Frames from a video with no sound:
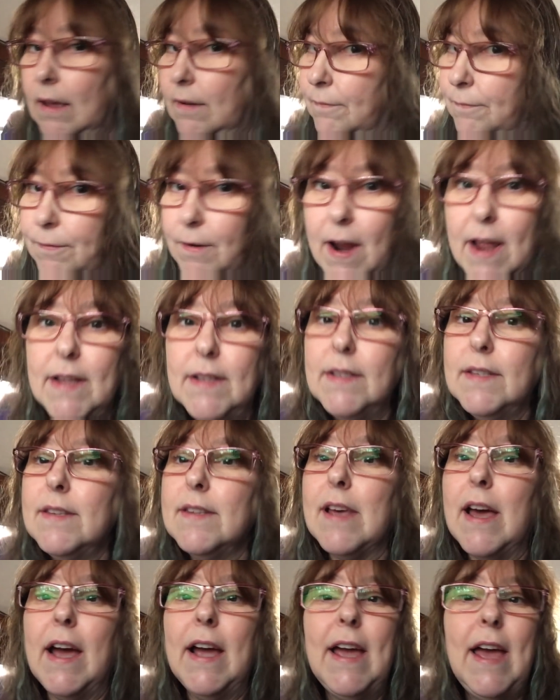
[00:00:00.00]

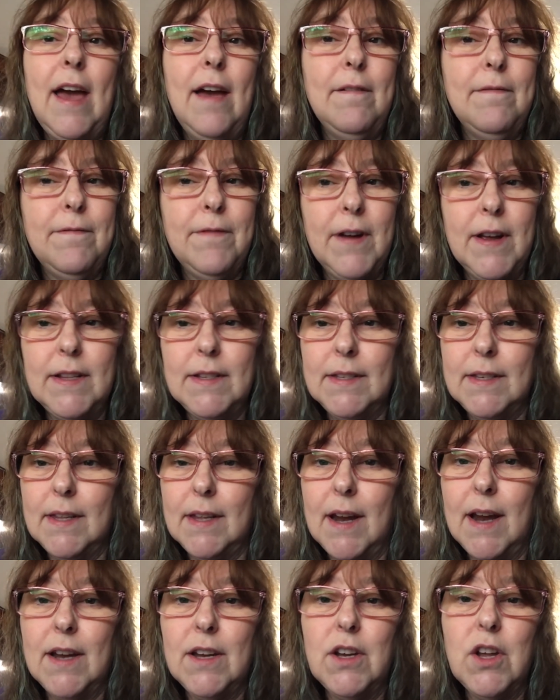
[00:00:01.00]
friends, I have friends
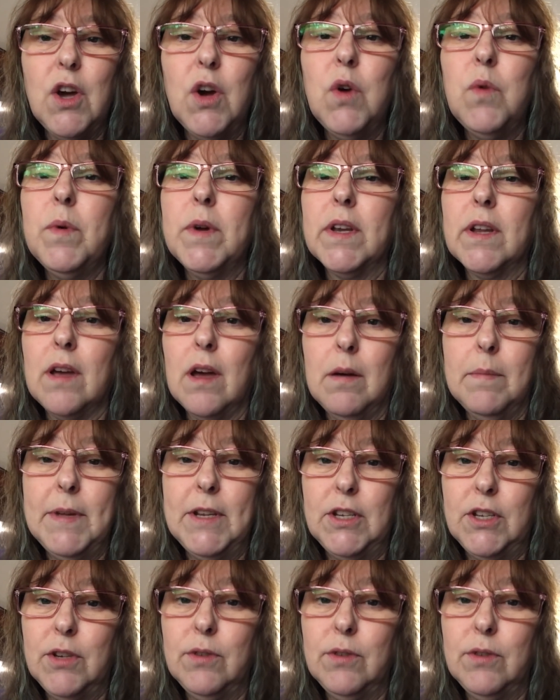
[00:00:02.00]
that I know would come and